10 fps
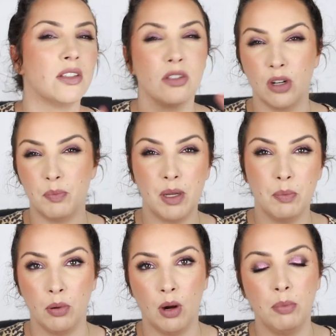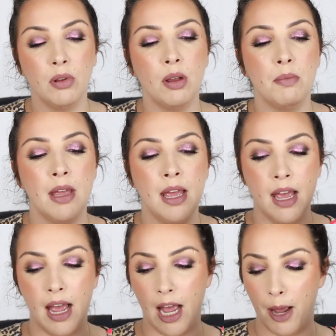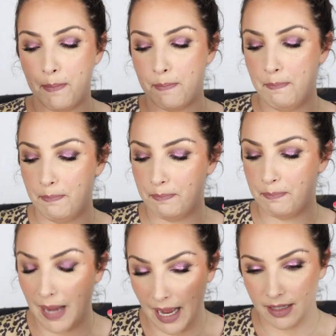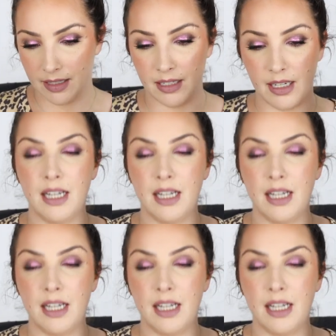It's not a big problem, but